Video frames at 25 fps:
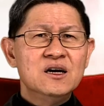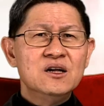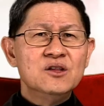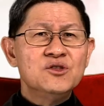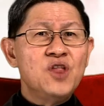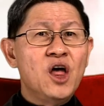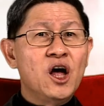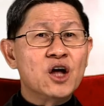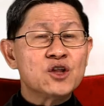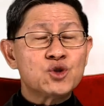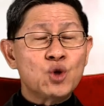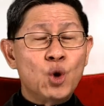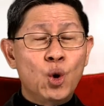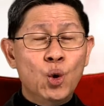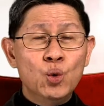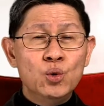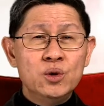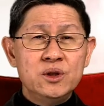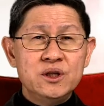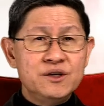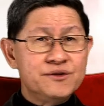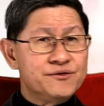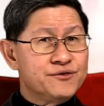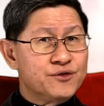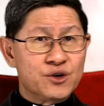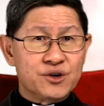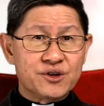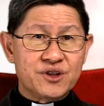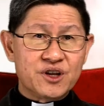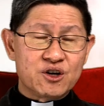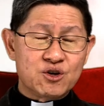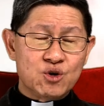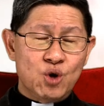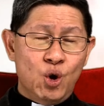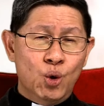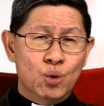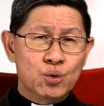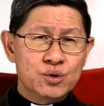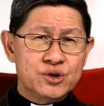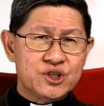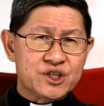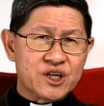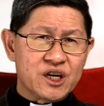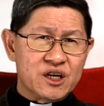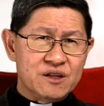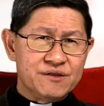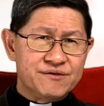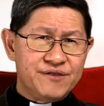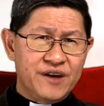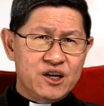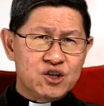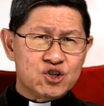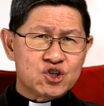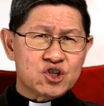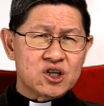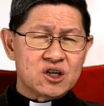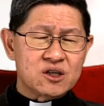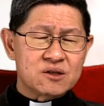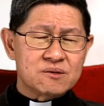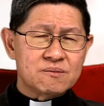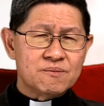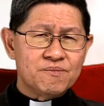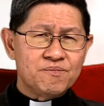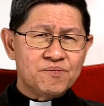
not only for their own salvation,